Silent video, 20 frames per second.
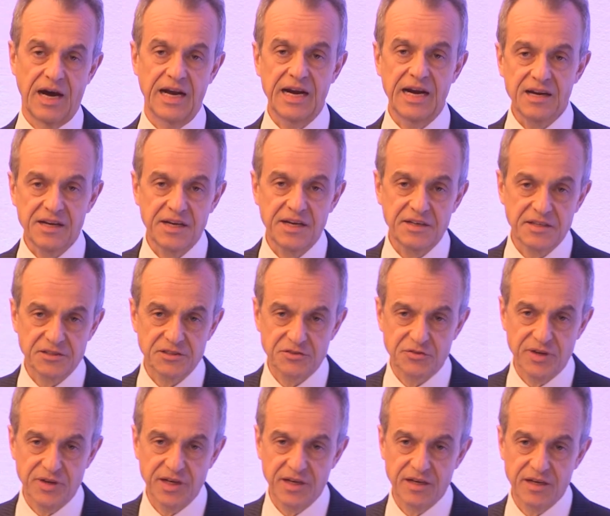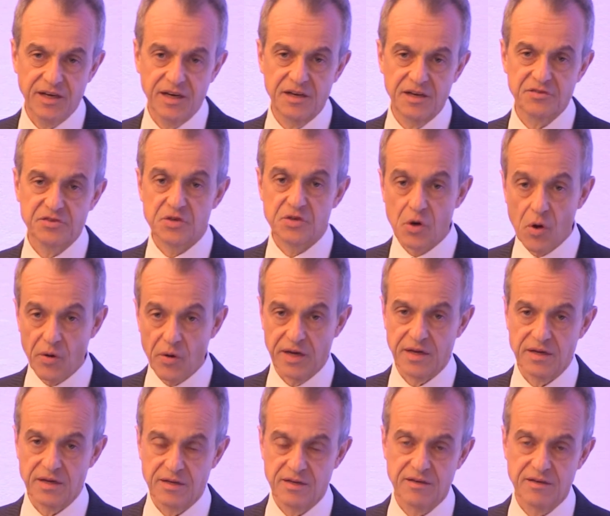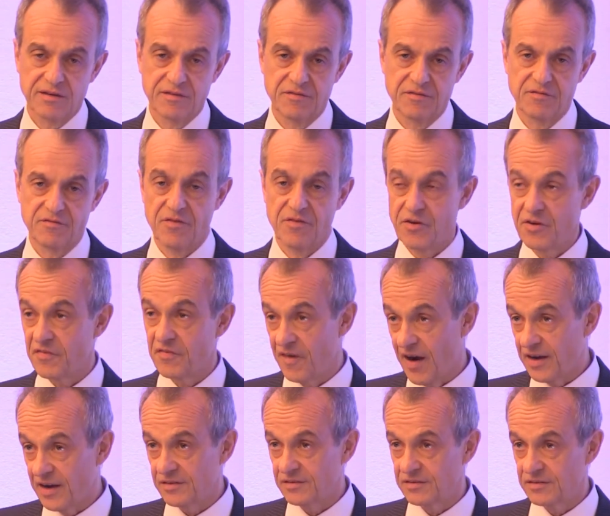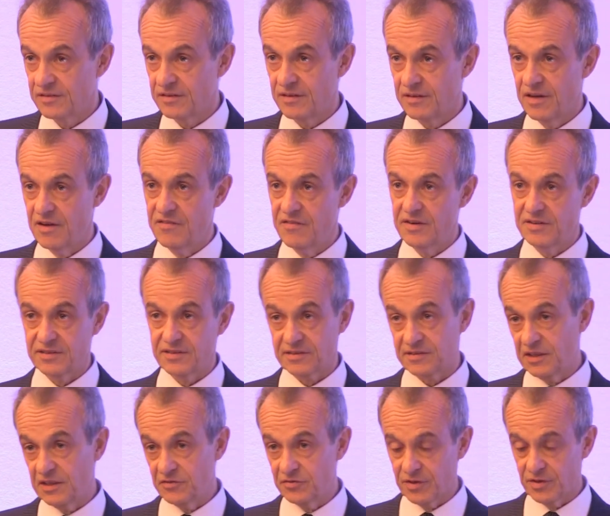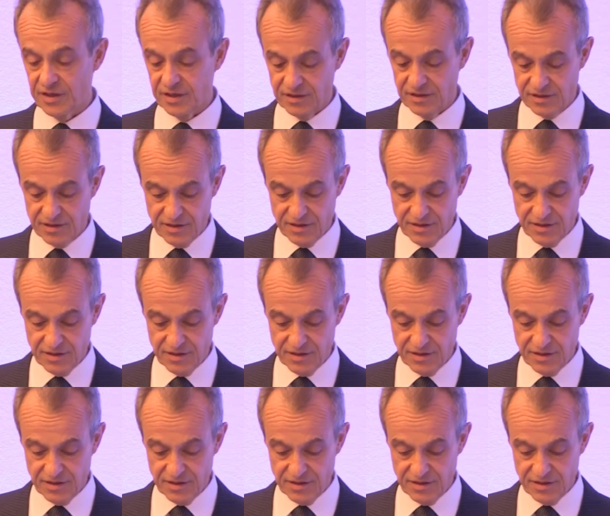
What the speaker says: Halal industry is growing very fast and very successfully.